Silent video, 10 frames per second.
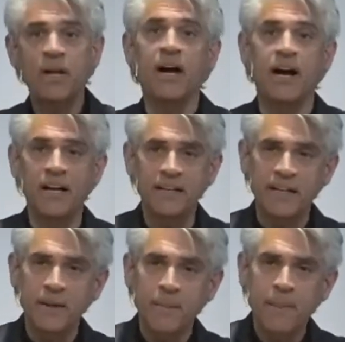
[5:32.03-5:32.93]
to
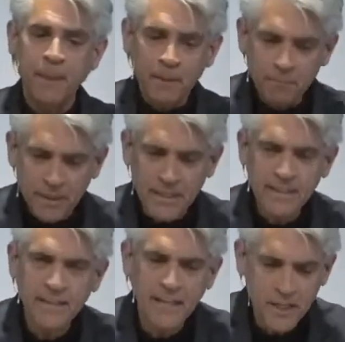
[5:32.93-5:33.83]
God.
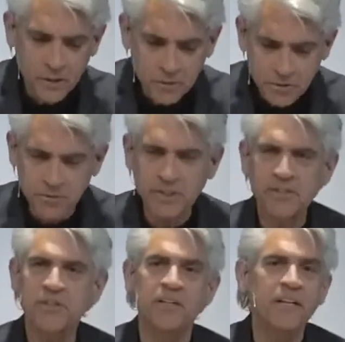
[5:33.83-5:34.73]
But in the Hindu
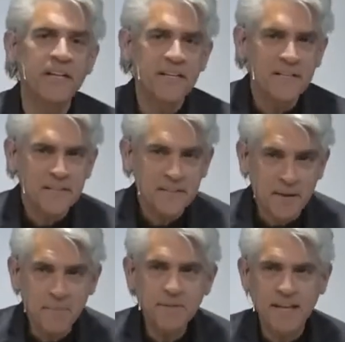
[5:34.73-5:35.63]
tradition,
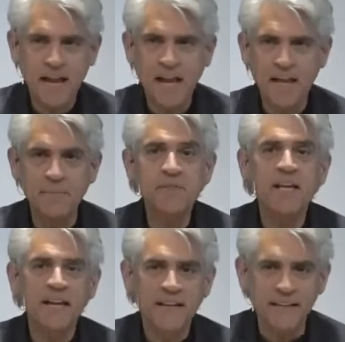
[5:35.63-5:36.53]

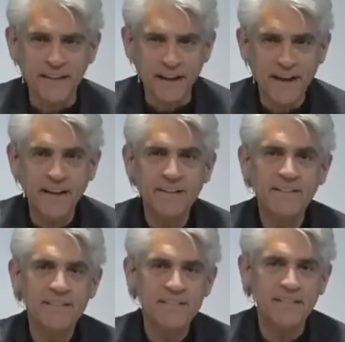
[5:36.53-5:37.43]
sometimes
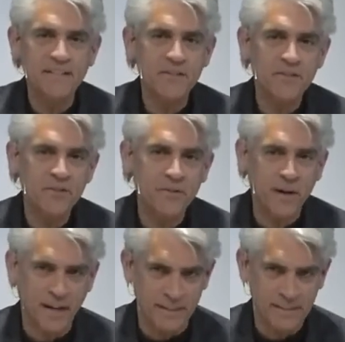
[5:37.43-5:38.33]
God sings
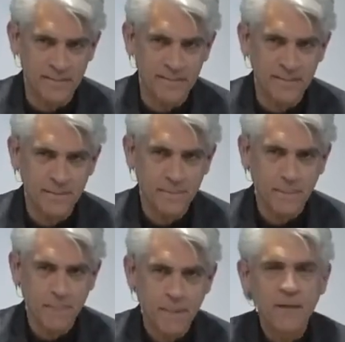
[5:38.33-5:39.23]
to us.
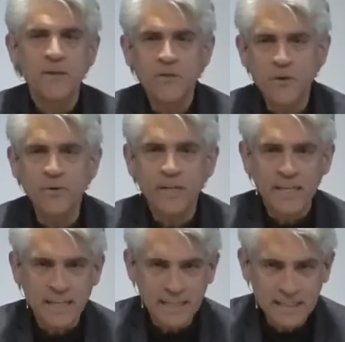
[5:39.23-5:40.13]

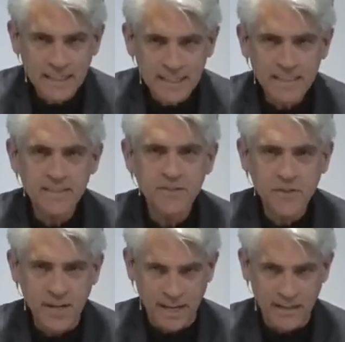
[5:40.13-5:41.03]
So in
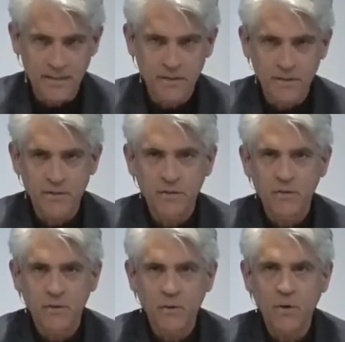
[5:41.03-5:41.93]
this chant
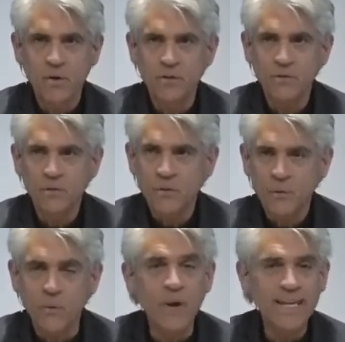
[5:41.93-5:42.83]
called
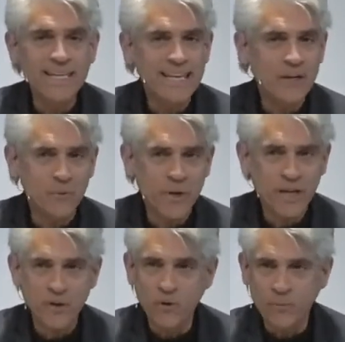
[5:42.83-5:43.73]
Wake
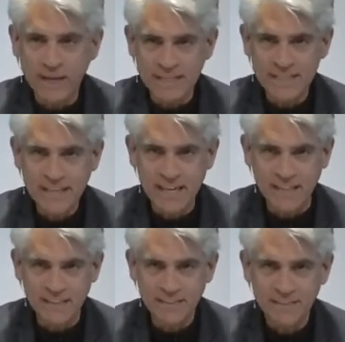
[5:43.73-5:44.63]
Yet Wake, O My
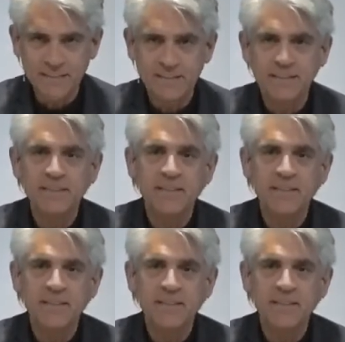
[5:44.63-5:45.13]
Saint,